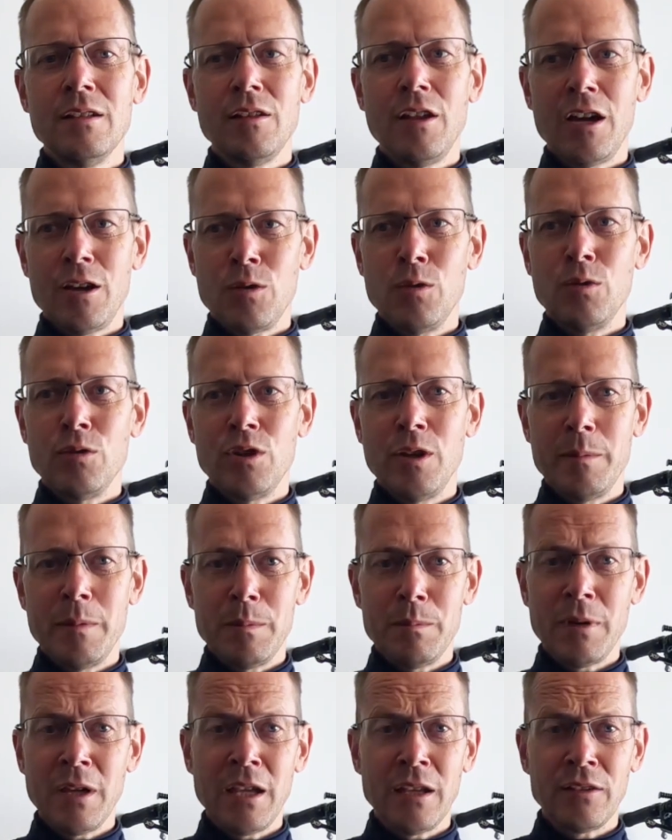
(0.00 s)
like all
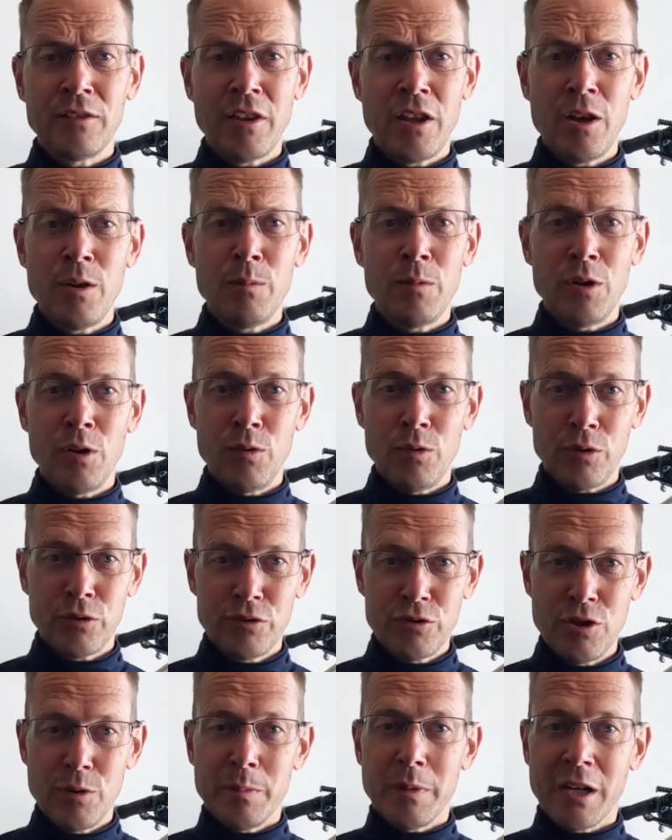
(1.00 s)
human beings, they don't want to look
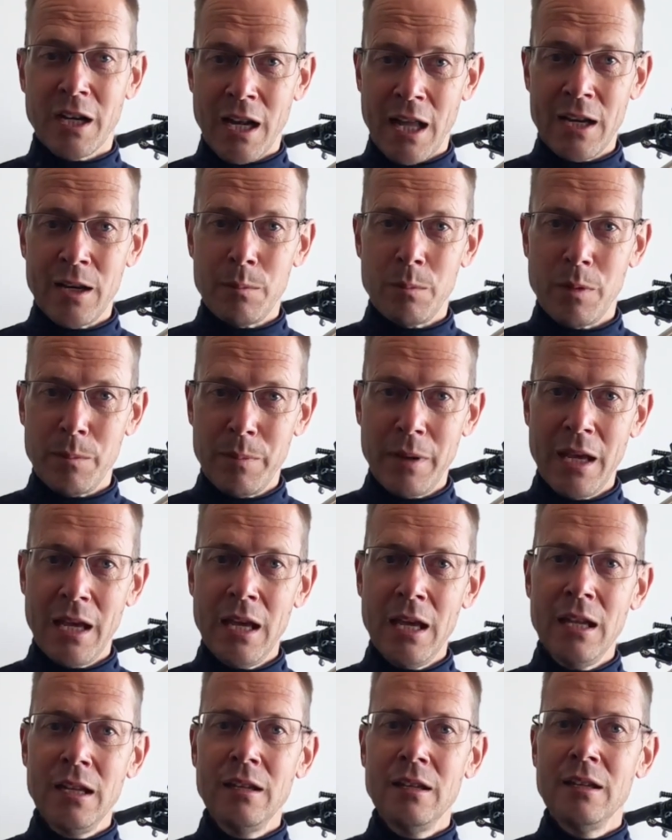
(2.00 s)
stupid and
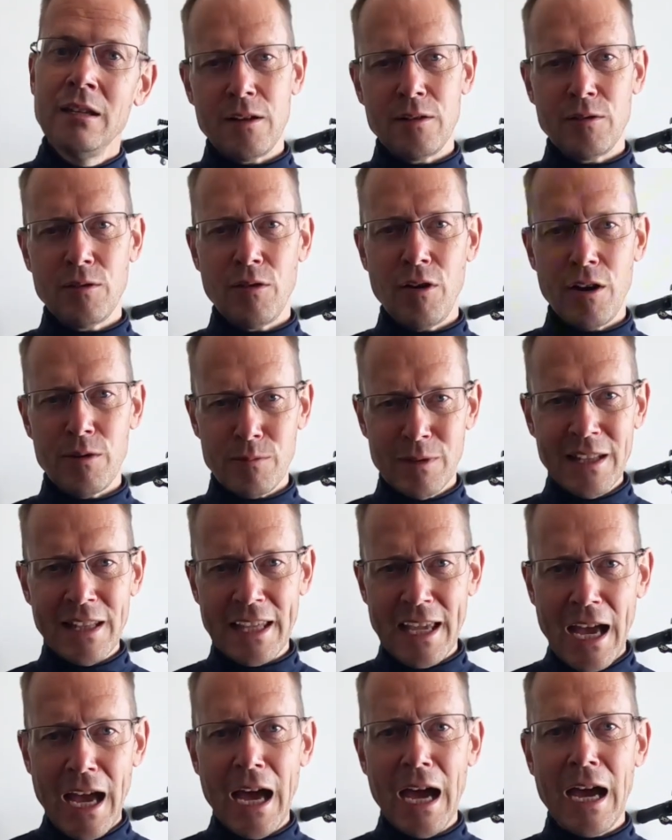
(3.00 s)
underprepared. They try
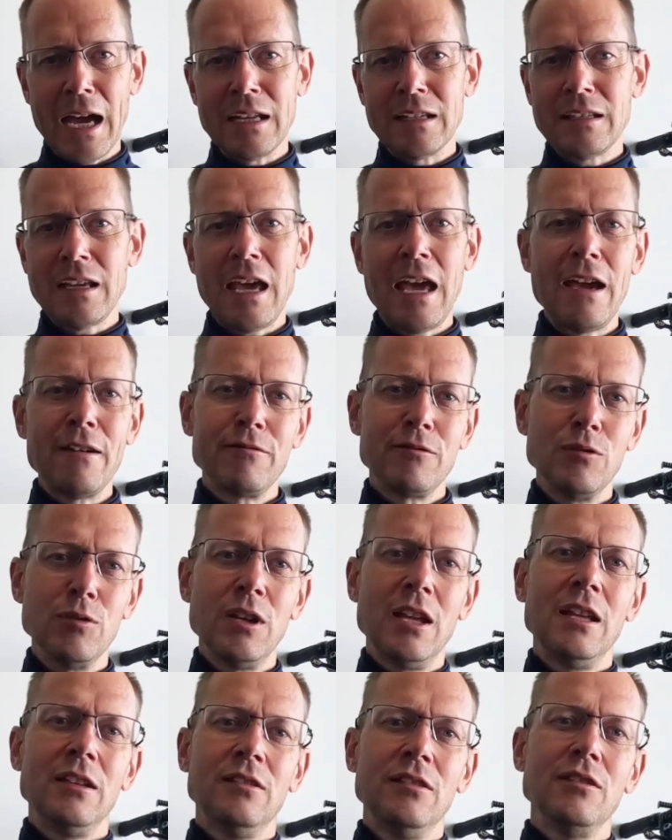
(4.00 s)
really hard to have
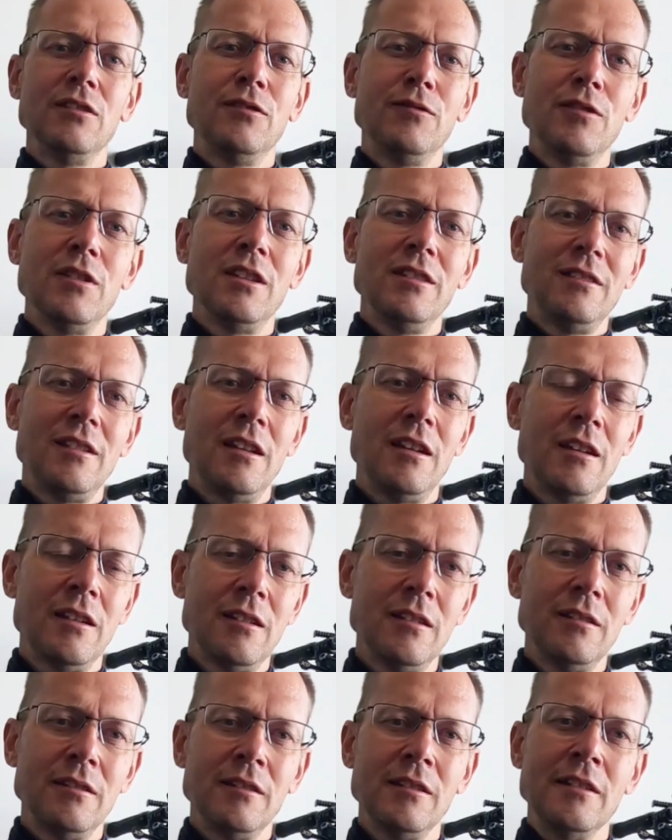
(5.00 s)
good answers for the
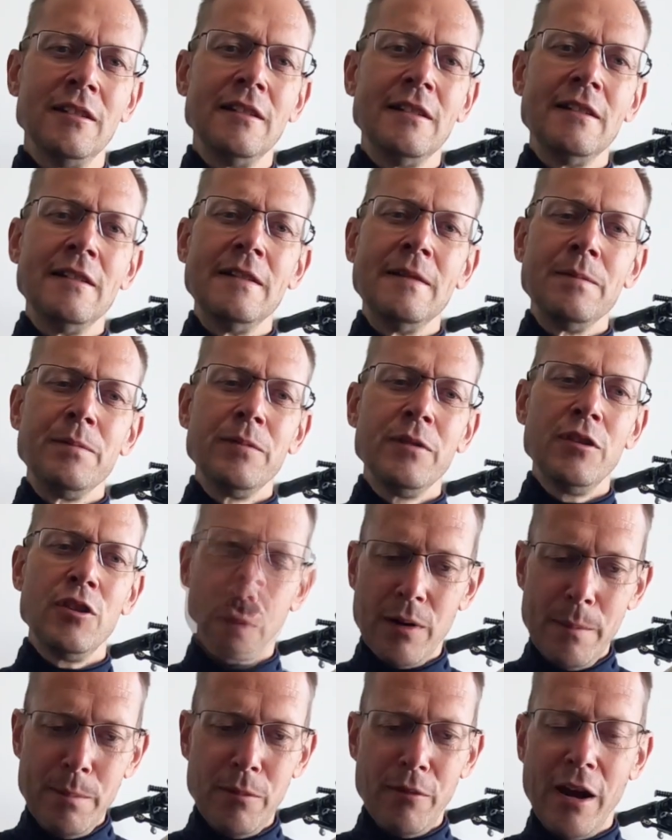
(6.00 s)
senators.
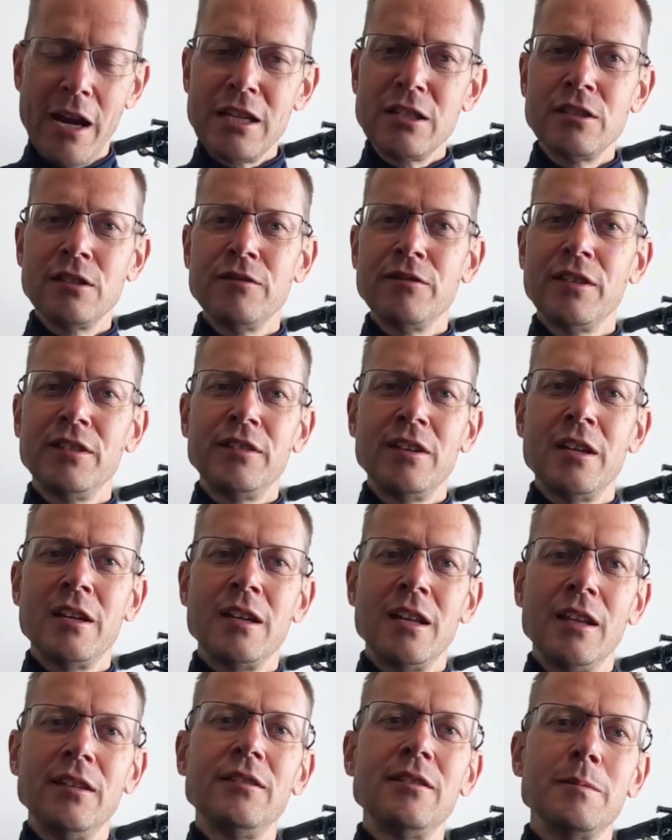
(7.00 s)
Preparation for
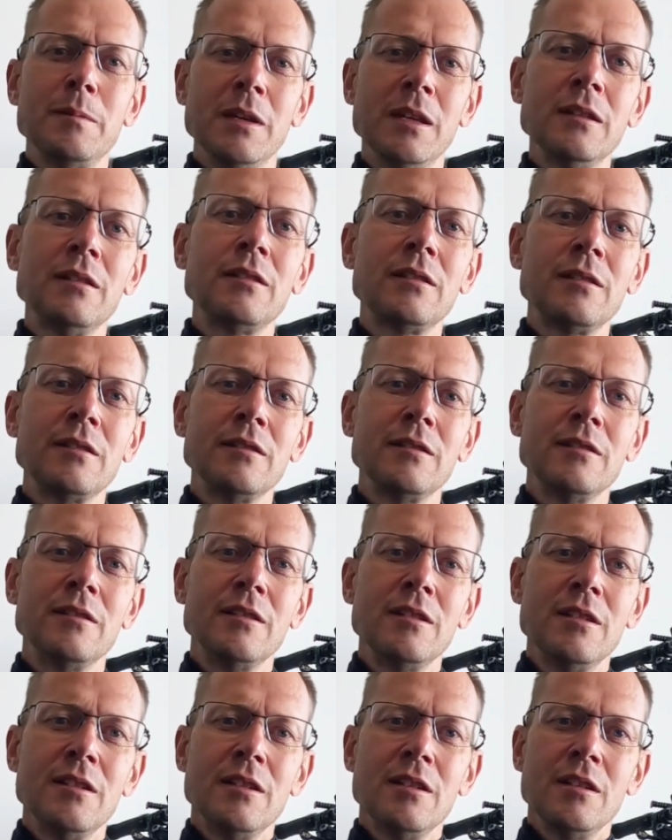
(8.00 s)
Senate estimates
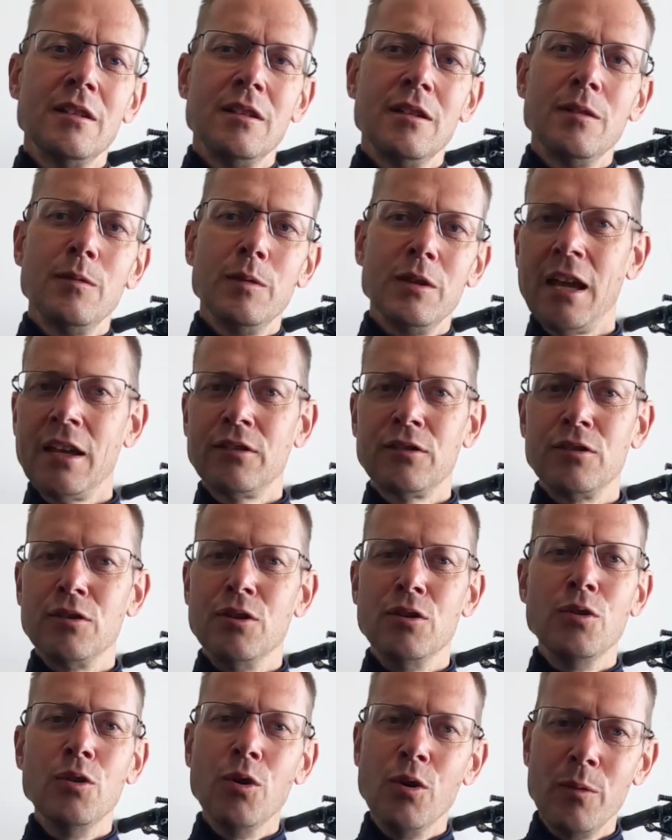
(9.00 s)
takes an
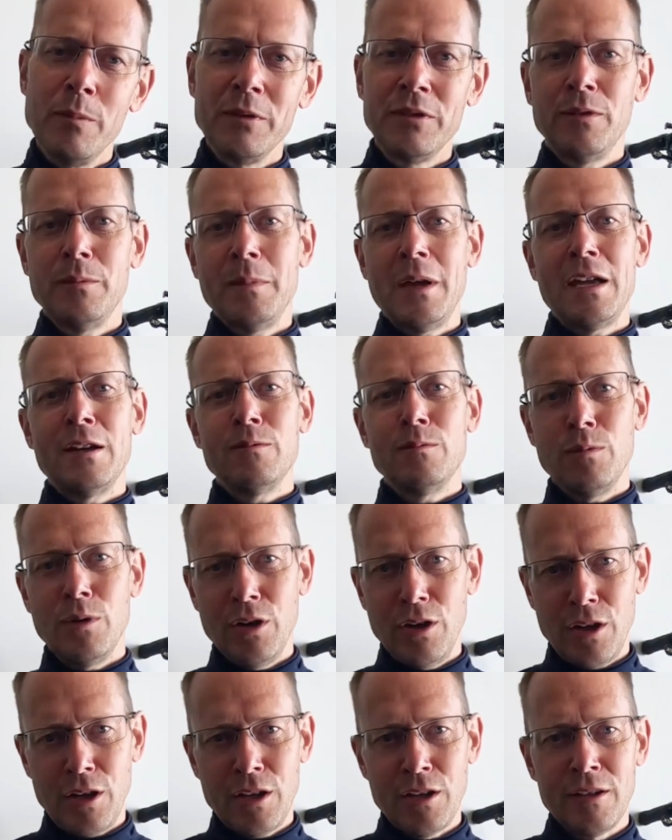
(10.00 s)
enormous amount of
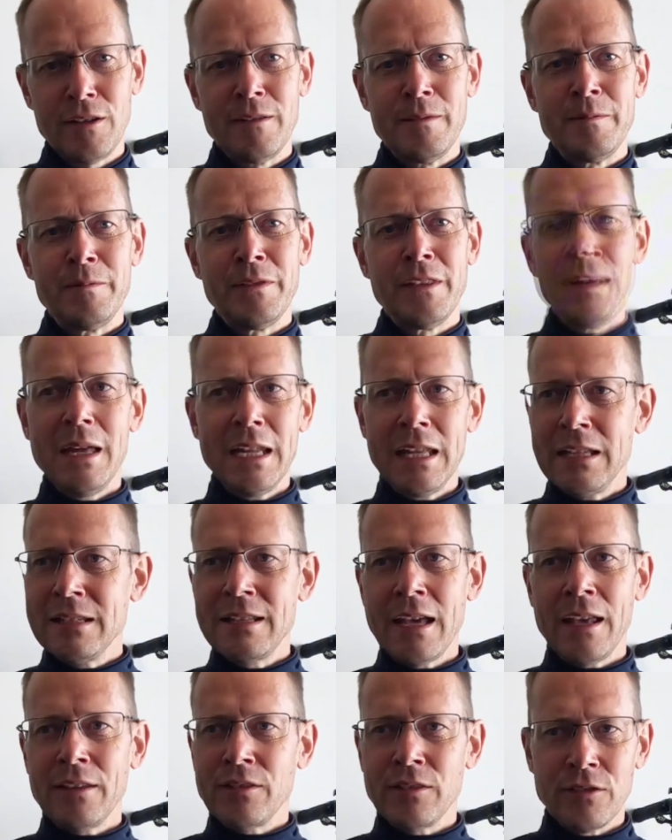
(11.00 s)
work. Many
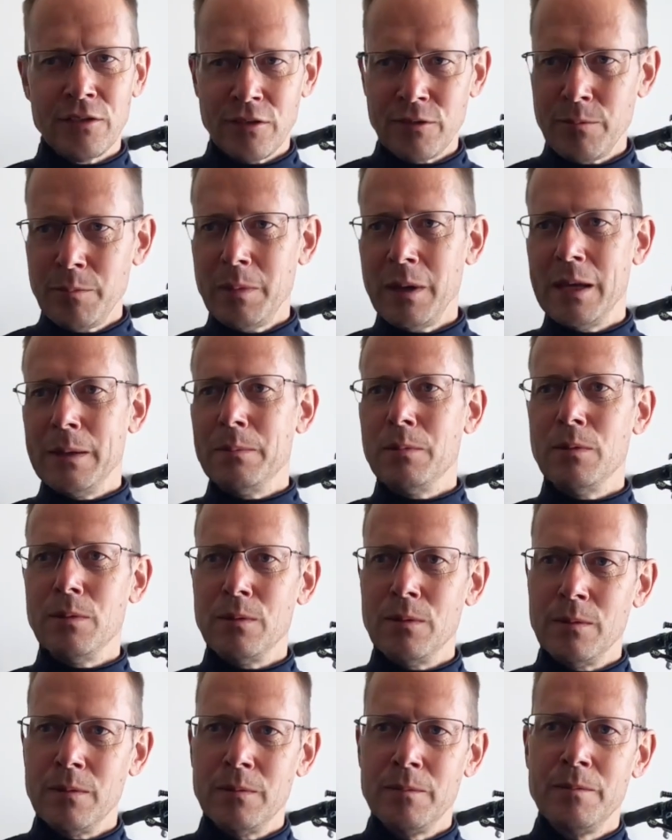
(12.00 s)
dozens of
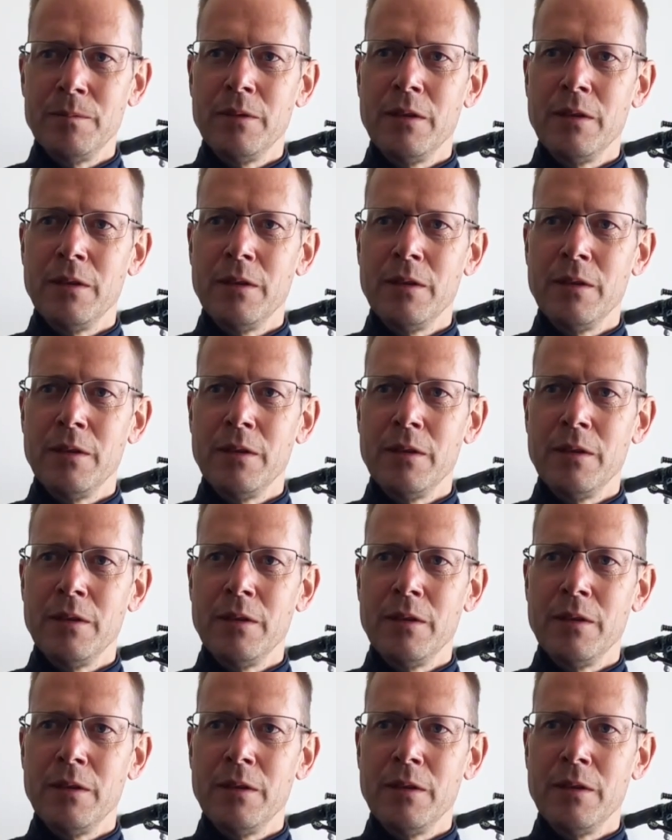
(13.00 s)
people